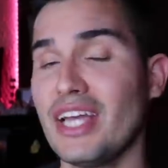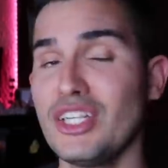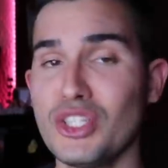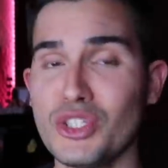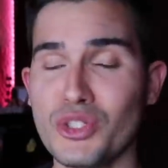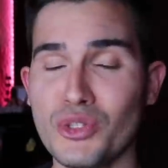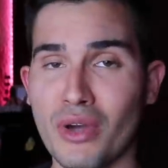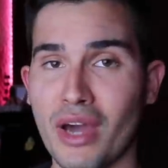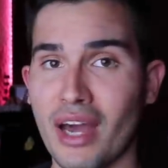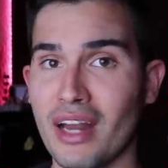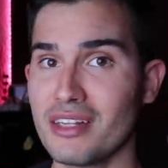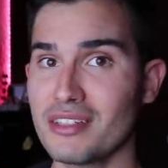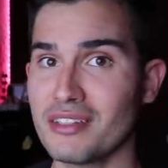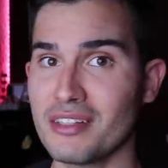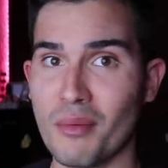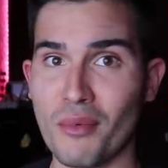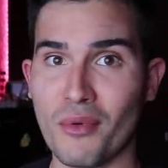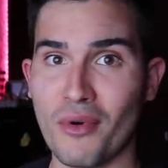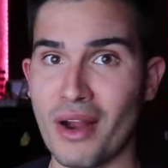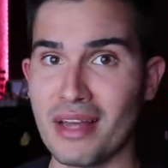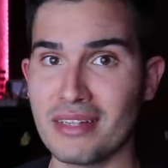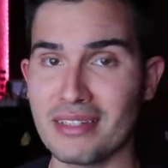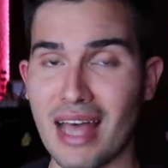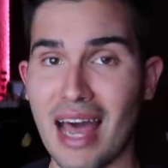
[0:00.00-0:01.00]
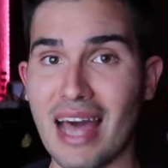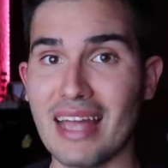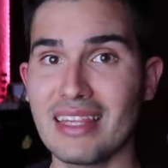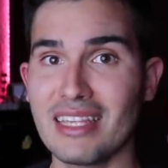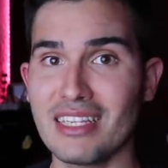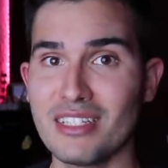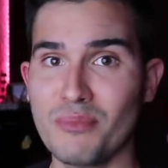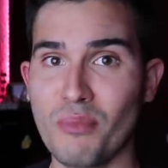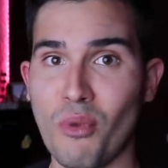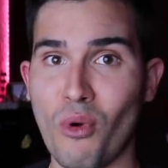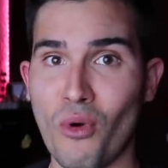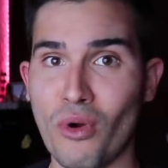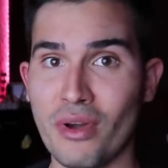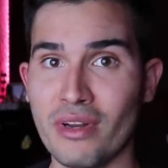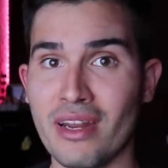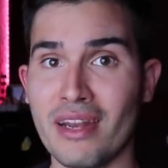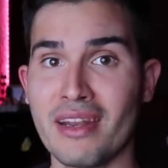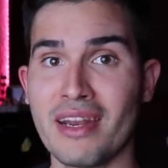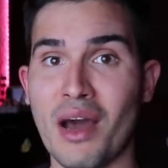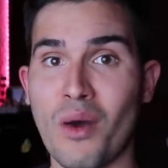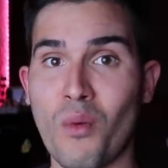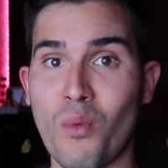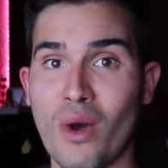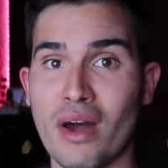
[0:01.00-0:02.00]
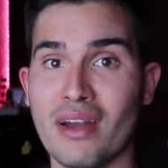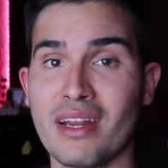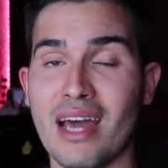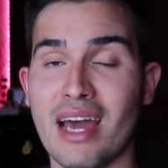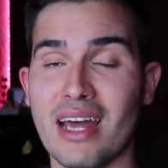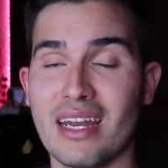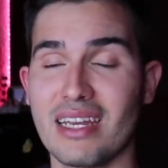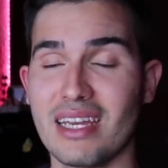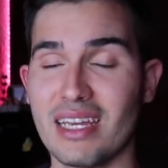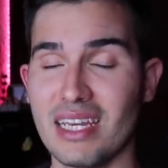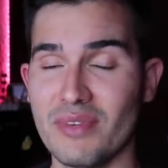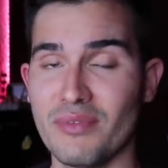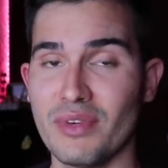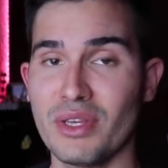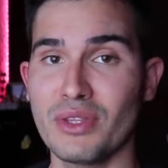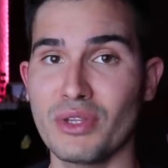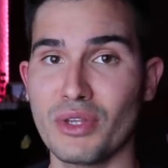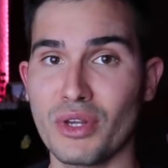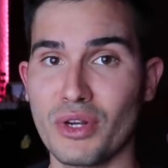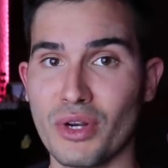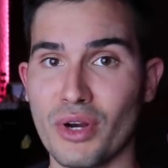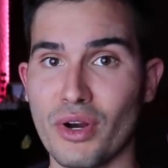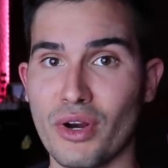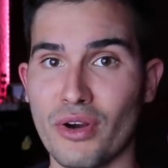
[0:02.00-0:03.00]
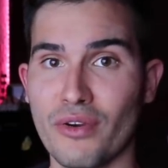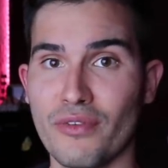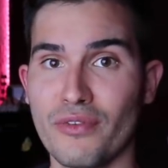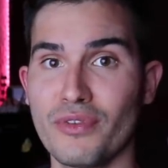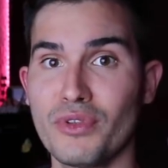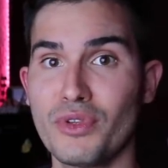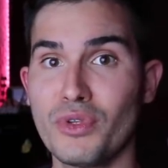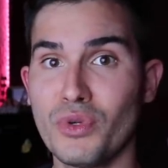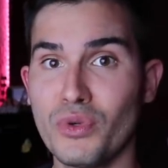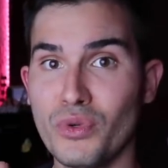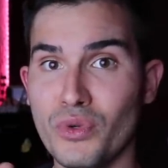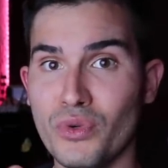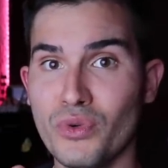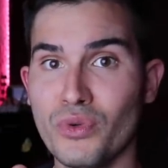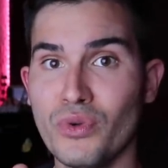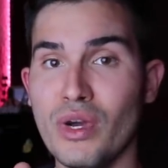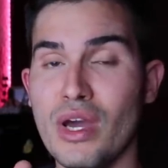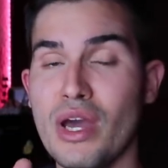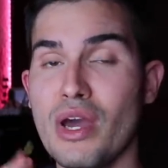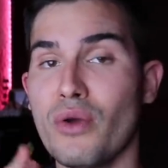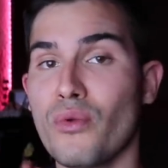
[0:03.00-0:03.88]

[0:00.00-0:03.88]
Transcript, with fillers: and just to kind of summarize, at this point, Nawat had even the nerve to